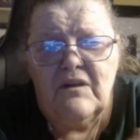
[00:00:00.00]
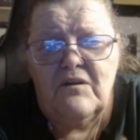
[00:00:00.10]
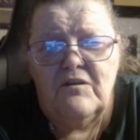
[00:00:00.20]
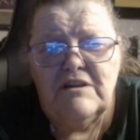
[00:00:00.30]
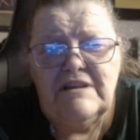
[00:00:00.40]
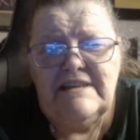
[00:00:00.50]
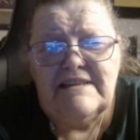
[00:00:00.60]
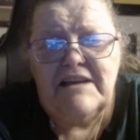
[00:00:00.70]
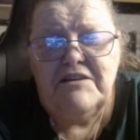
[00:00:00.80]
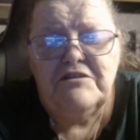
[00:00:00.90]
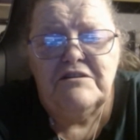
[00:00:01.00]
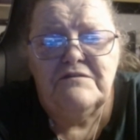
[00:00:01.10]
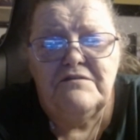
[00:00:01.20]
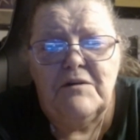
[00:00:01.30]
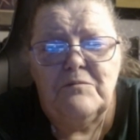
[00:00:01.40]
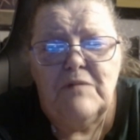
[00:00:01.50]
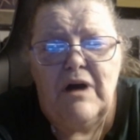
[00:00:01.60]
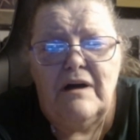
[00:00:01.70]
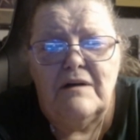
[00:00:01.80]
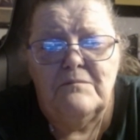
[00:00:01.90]
or at least they couldn't
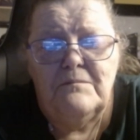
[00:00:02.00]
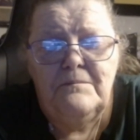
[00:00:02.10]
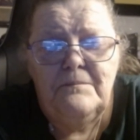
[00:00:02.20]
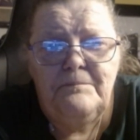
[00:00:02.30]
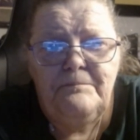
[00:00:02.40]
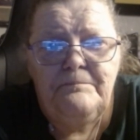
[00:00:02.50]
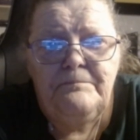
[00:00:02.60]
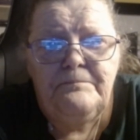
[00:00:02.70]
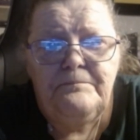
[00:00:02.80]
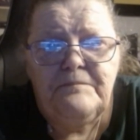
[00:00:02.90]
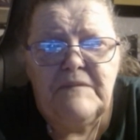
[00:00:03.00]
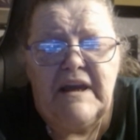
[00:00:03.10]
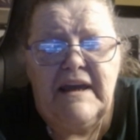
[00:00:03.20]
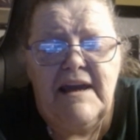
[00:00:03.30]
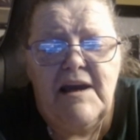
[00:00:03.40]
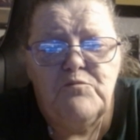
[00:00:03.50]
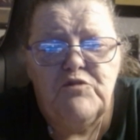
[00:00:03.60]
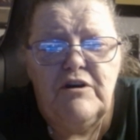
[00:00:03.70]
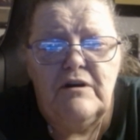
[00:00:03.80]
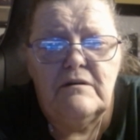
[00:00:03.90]
from the
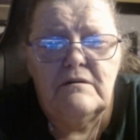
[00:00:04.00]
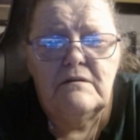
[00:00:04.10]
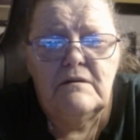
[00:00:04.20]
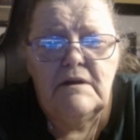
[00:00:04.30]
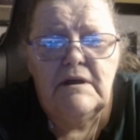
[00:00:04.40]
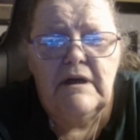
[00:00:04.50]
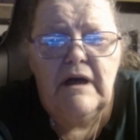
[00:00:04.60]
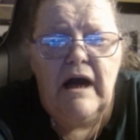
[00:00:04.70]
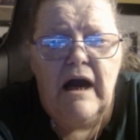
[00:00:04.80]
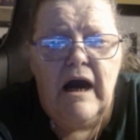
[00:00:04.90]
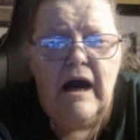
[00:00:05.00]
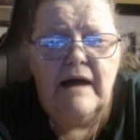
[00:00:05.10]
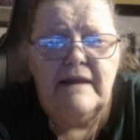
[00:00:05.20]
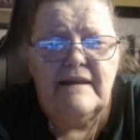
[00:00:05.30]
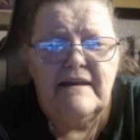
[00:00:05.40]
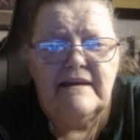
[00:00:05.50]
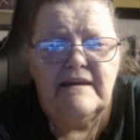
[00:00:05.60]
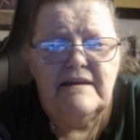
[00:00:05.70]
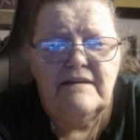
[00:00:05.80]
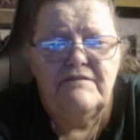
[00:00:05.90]
camera on
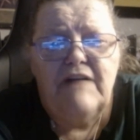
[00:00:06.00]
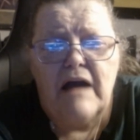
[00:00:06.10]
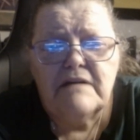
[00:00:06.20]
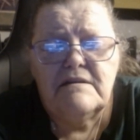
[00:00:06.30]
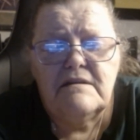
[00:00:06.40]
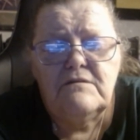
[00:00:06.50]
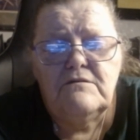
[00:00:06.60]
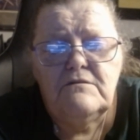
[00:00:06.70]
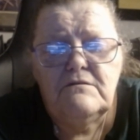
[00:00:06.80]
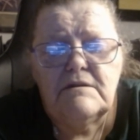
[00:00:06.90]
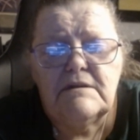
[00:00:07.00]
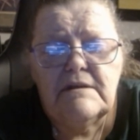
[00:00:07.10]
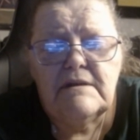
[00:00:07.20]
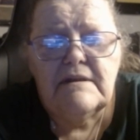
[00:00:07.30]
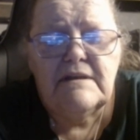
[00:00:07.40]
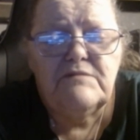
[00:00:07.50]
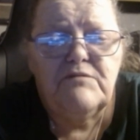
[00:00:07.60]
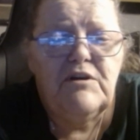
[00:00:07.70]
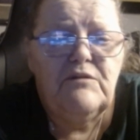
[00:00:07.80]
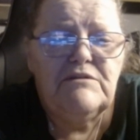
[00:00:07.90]
the Fox News. That's
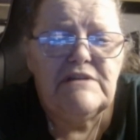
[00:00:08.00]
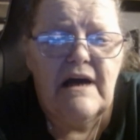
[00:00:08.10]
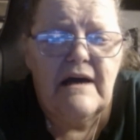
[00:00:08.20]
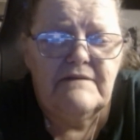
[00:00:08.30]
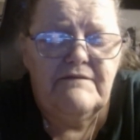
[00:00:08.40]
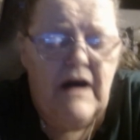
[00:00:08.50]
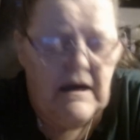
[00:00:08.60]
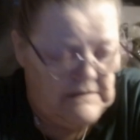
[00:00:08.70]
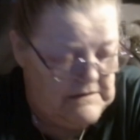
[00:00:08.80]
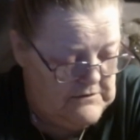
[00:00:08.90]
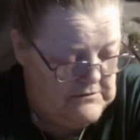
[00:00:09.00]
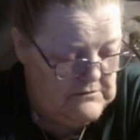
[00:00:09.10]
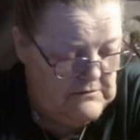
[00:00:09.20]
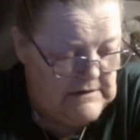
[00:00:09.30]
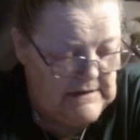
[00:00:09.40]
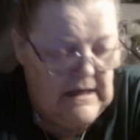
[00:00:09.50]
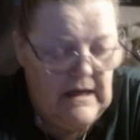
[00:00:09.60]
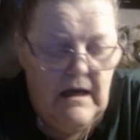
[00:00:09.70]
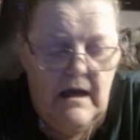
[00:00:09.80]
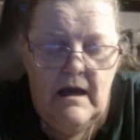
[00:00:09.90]
where it was on, Fox News.
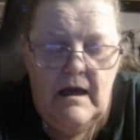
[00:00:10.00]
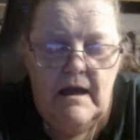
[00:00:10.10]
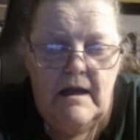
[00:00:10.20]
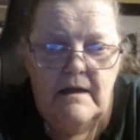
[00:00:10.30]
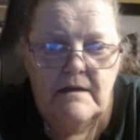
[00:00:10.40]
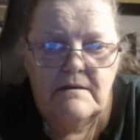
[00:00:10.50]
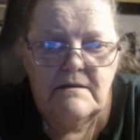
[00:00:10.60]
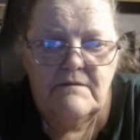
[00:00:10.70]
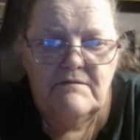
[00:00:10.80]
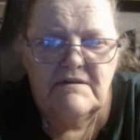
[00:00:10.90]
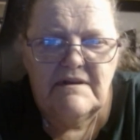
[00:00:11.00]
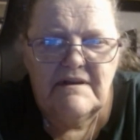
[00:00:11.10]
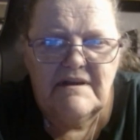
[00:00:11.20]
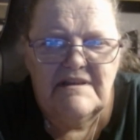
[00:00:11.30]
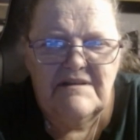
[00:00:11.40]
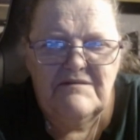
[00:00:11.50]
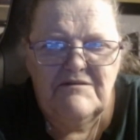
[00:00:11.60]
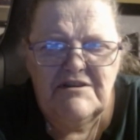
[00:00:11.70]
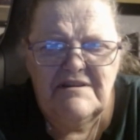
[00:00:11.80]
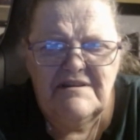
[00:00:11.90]
And because it
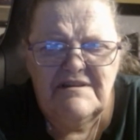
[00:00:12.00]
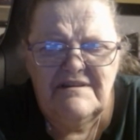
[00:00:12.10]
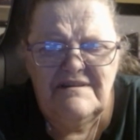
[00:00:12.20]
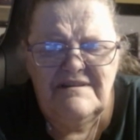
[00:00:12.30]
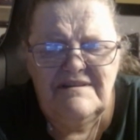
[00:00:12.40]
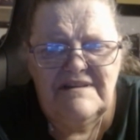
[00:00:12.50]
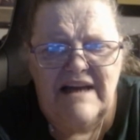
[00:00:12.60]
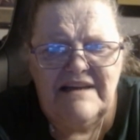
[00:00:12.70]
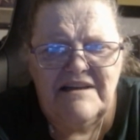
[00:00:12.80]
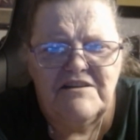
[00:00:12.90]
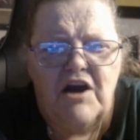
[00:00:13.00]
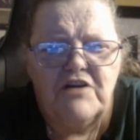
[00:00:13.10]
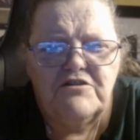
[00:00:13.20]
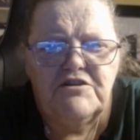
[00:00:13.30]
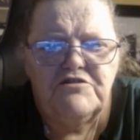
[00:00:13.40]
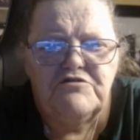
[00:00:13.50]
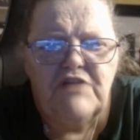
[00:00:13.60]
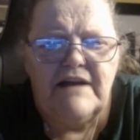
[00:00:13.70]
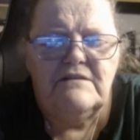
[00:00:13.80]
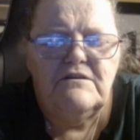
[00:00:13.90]
was kind of dark to
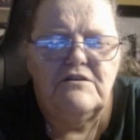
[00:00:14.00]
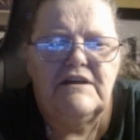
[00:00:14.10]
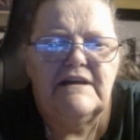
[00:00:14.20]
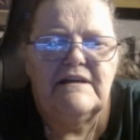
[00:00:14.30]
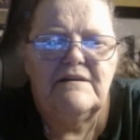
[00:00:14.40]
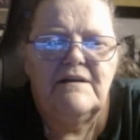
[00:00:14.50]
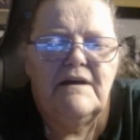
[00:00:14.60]
try to look in.